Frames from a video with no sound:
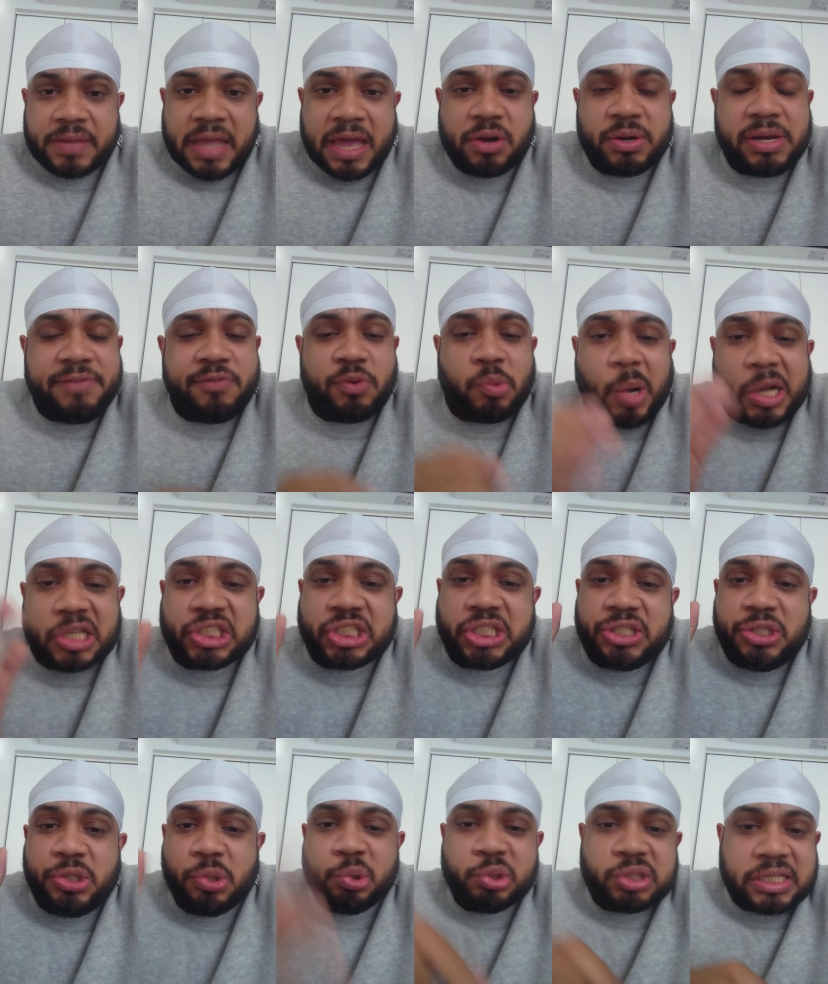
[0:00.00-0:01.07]
I don't even watch the
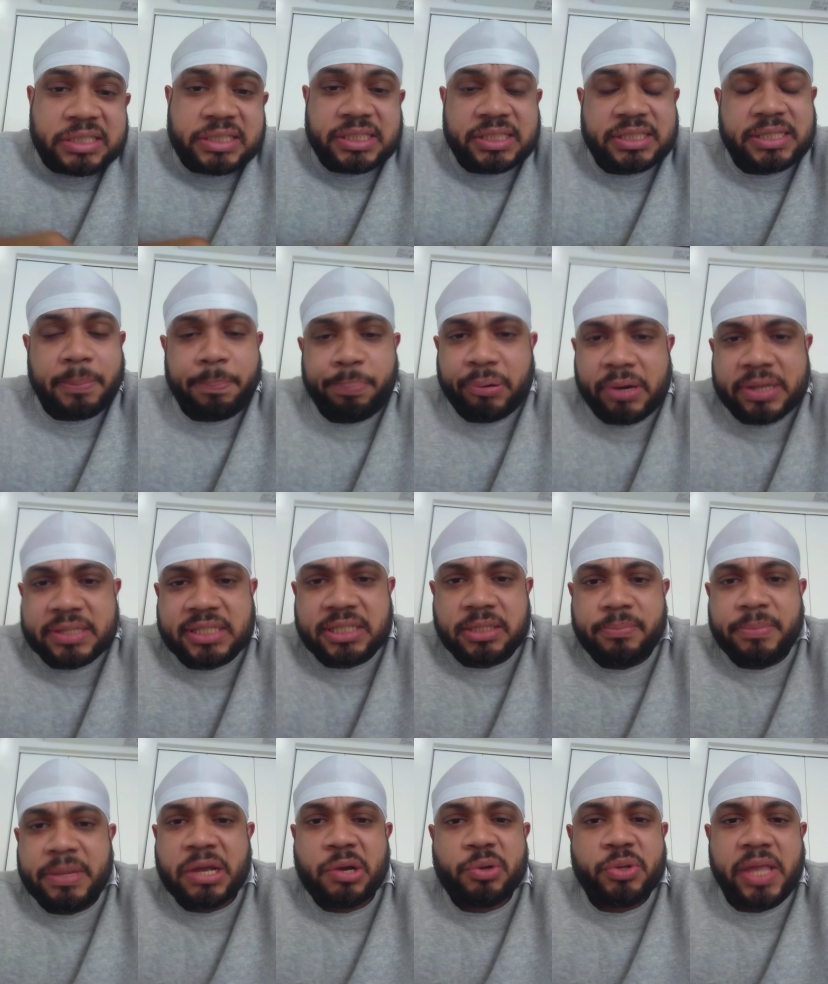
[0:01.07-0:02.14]
news because it's
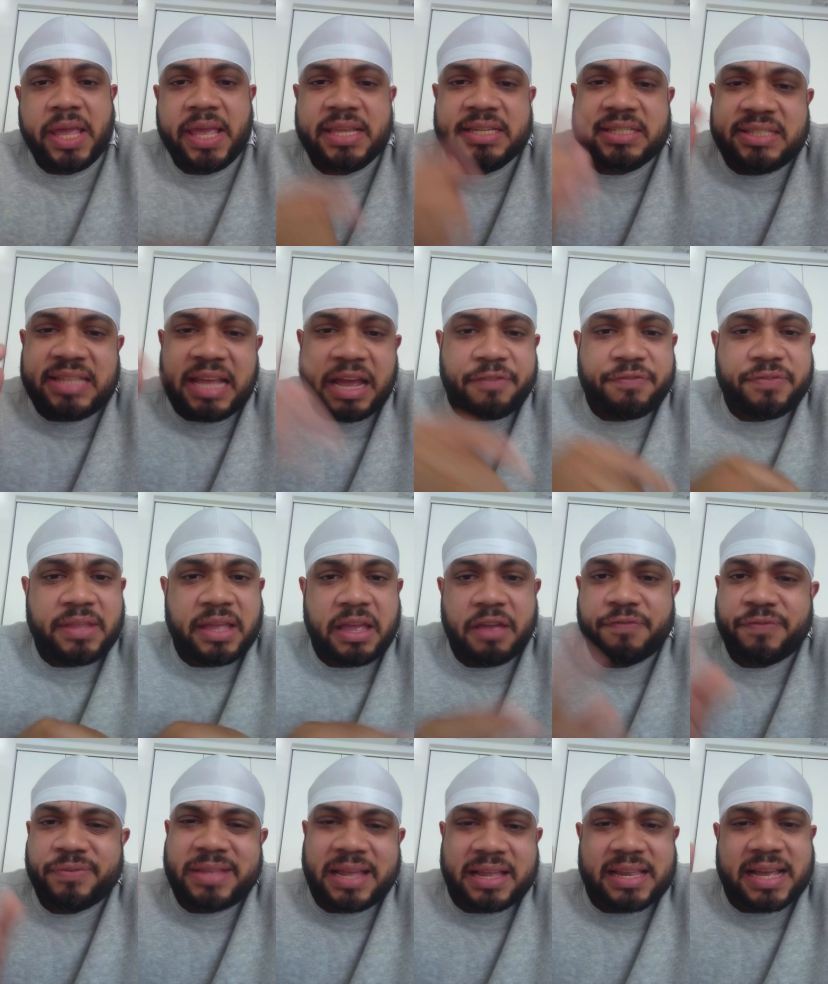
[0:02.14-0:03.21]
depressing, man. All you hear is death,
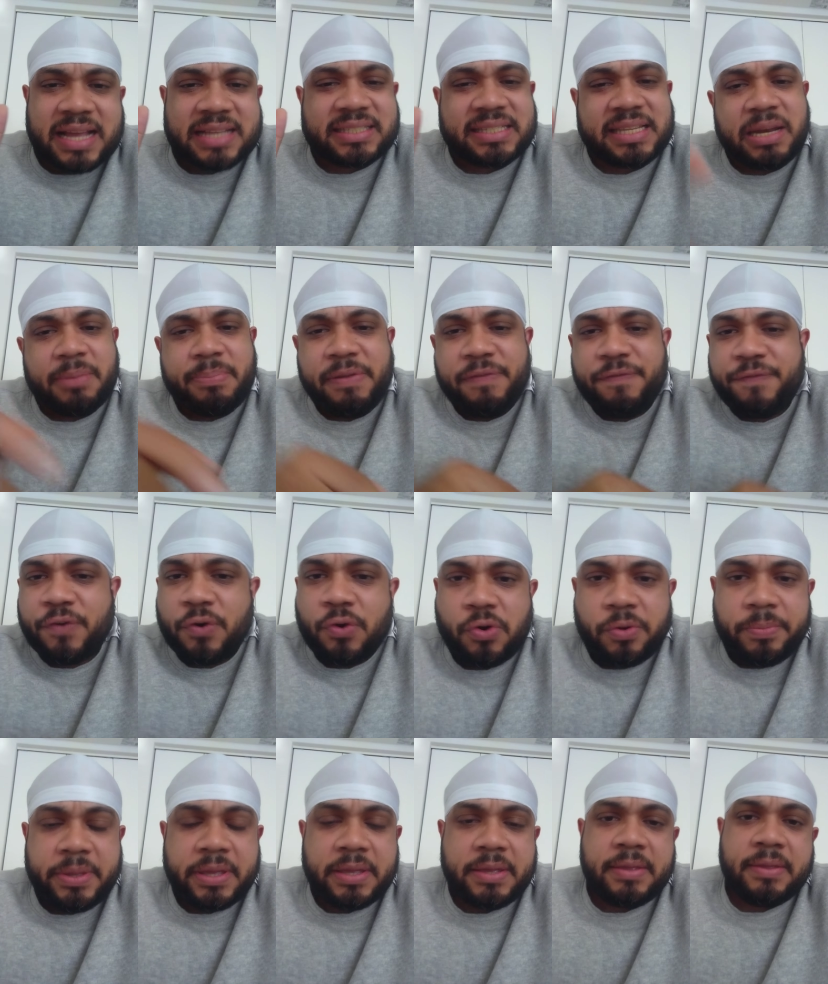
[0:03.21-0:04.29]
death. Like I said it
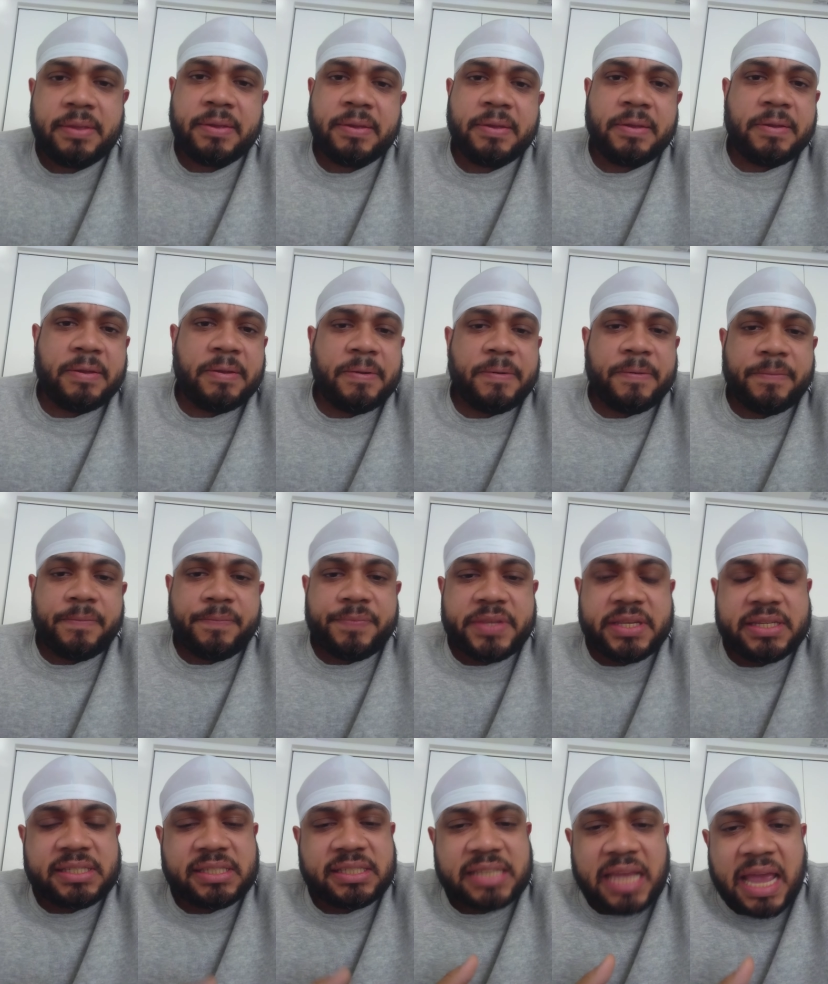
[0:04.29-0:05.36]
before, man.
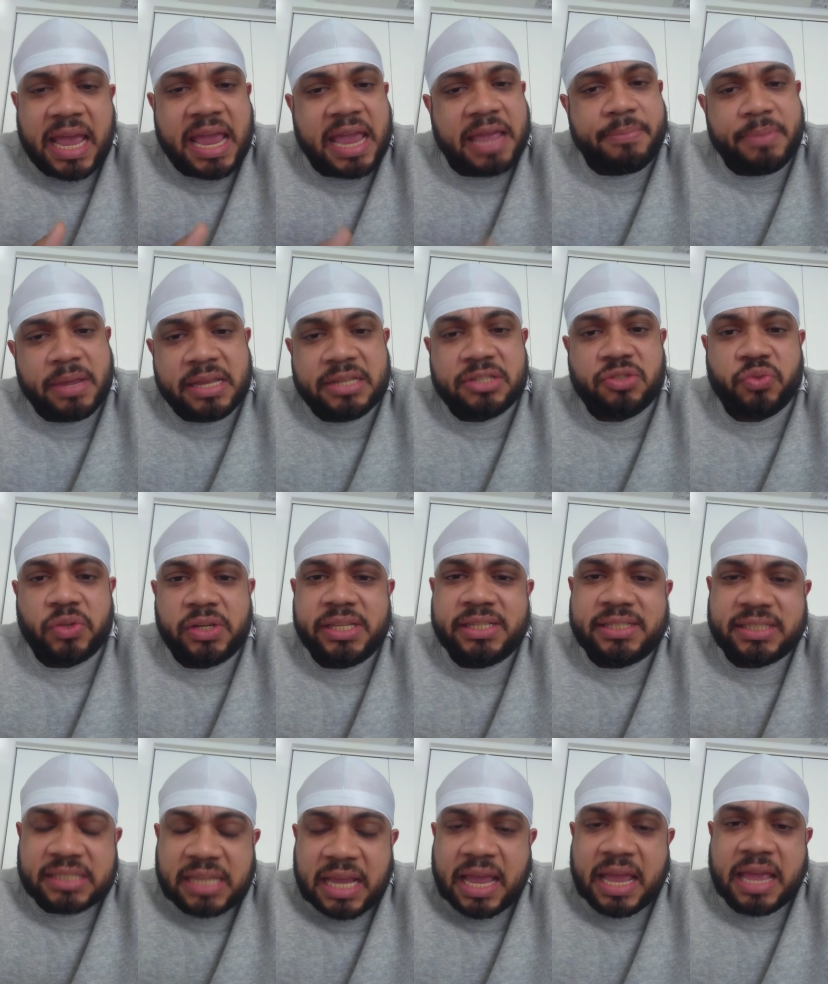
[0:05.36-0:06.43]
It's sad, man. It's really
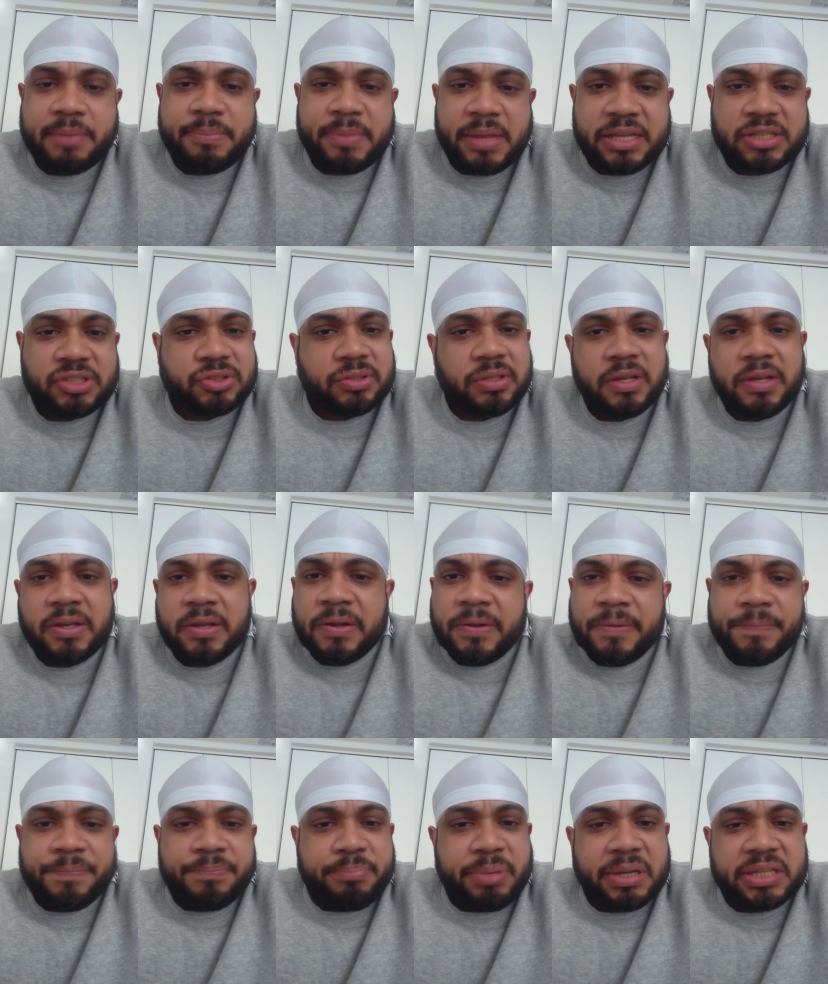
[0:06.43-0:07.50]
sad, man.
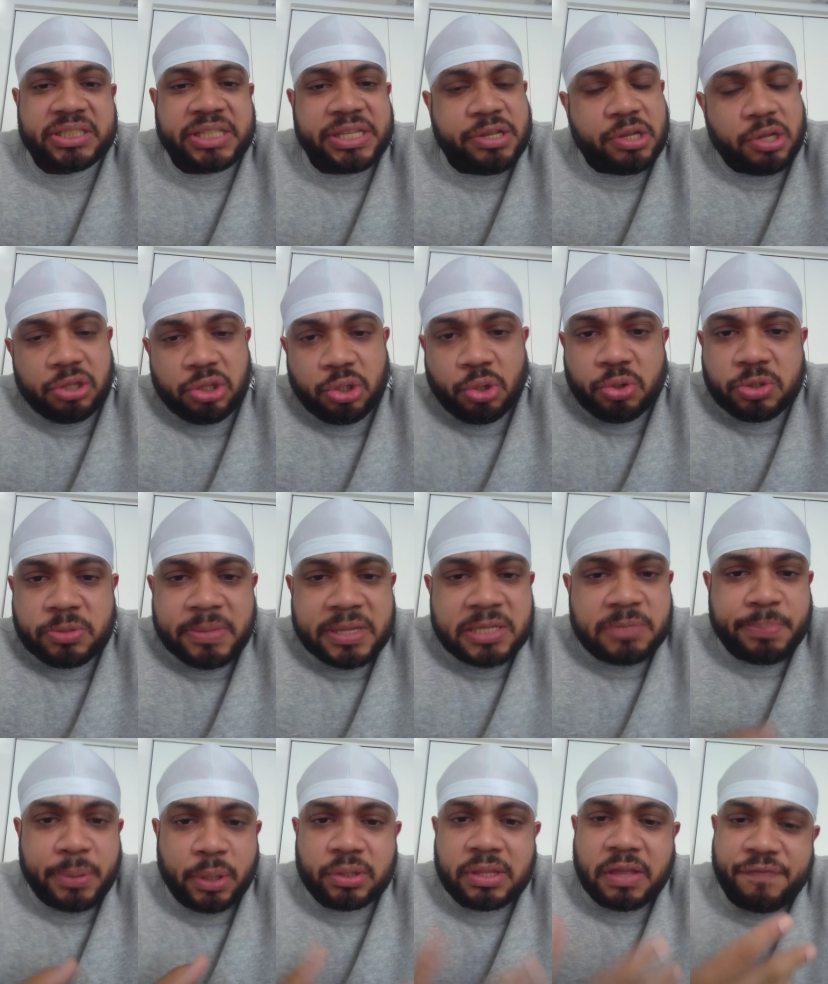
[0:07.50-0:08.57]
Best thing you can do is, man,
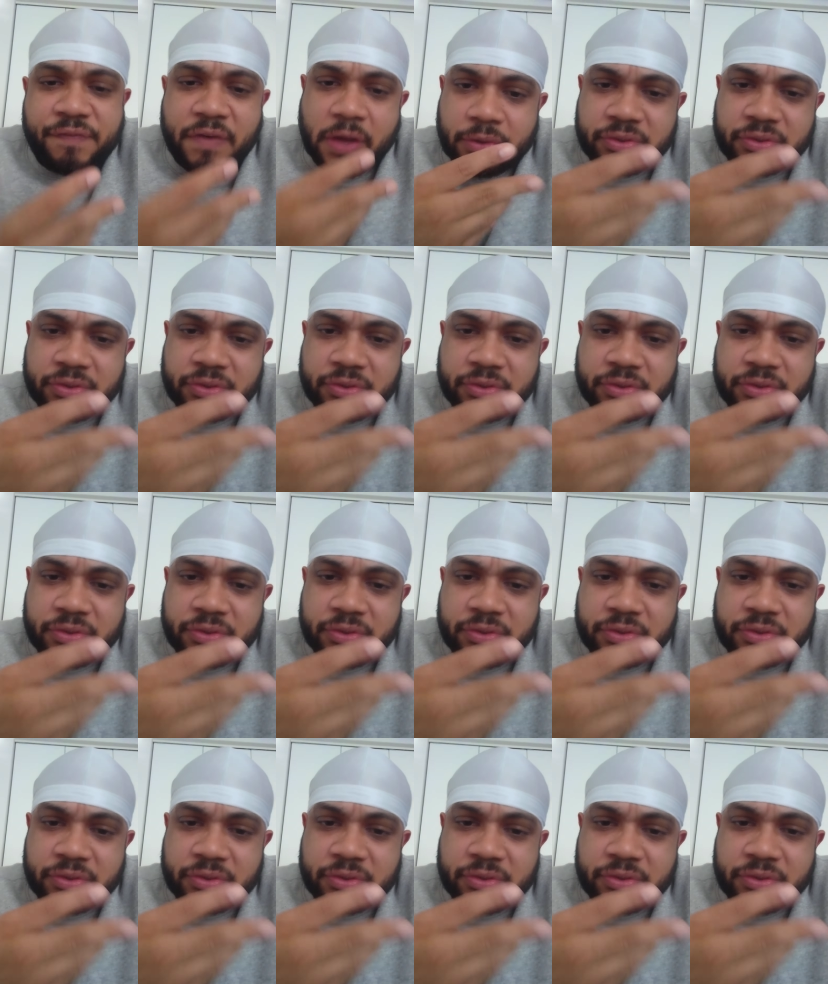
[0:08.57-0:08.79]
is build that